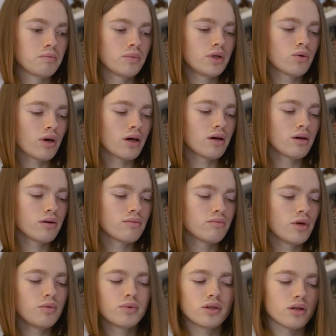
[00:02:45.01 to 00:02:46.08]
But okay,
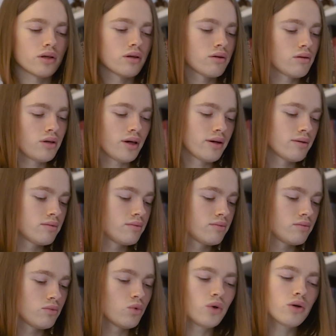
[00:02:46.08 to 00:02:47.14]
maybe like yeah,
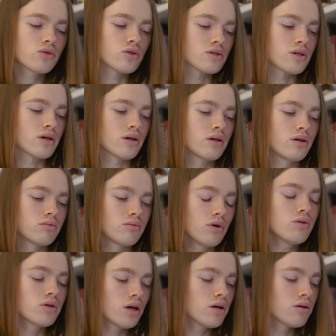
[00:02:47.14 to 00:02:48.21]
we always say, oh
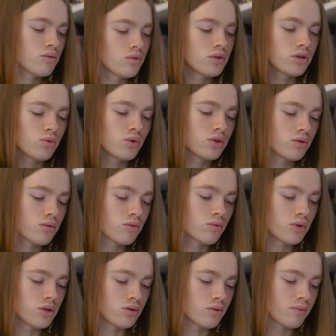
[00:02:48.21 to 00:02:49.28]
yeah, we, we do,
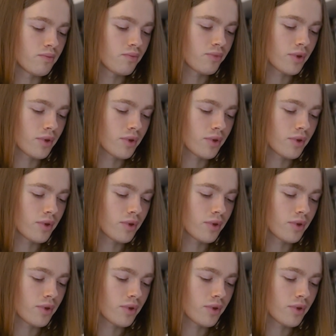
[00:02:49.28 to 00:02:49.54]
we do.